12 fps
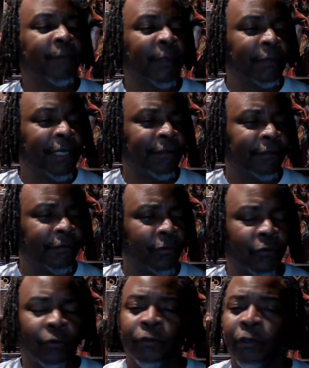maybe not just
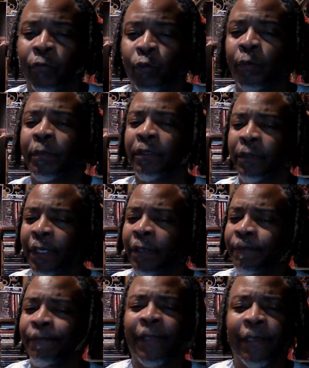to throw the dark world, but
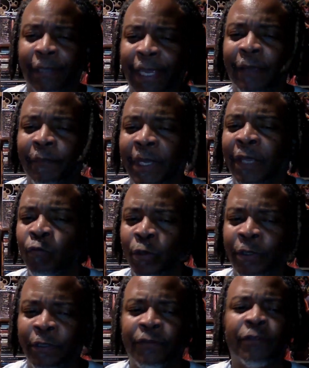yeah, like Ant-Man
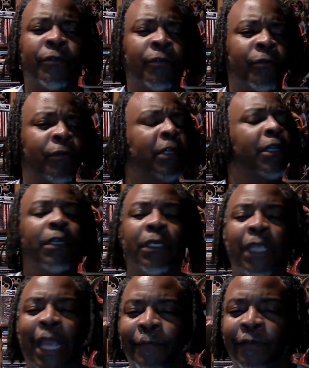1 and 2,
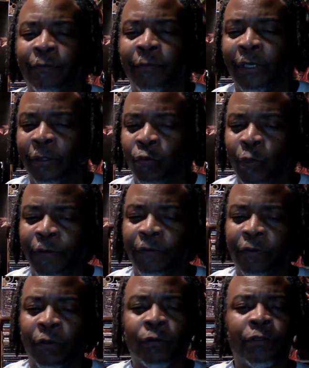Captain America Winter
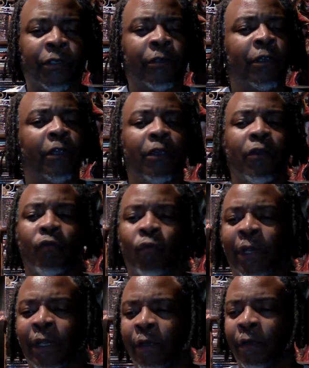Soldier,
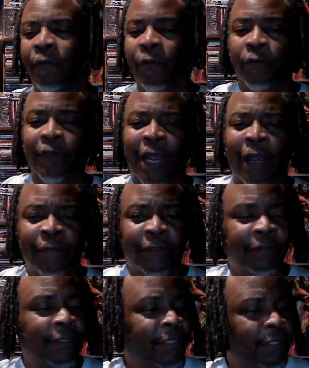where those
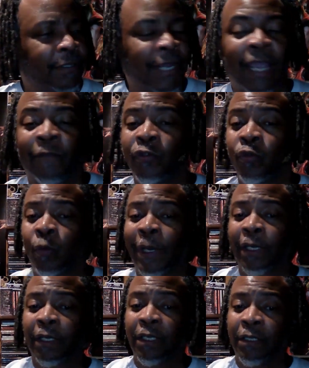obviously didn't have
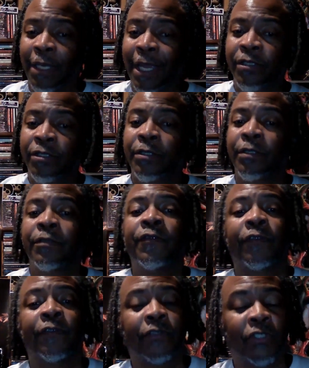direct
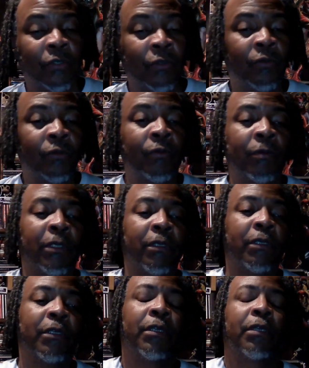connections to
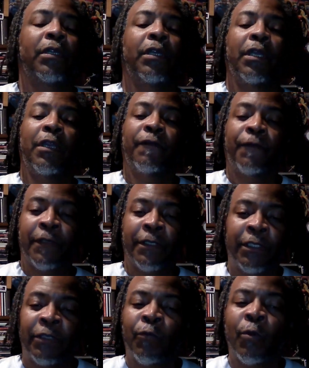
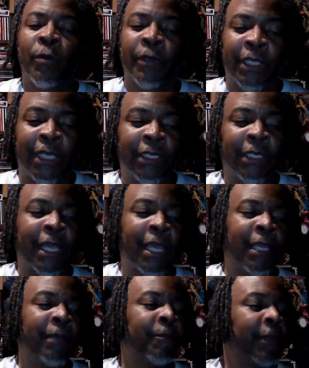Infinity War and
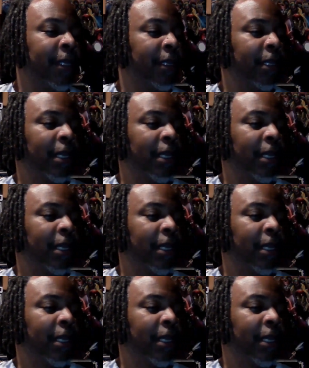Endgame,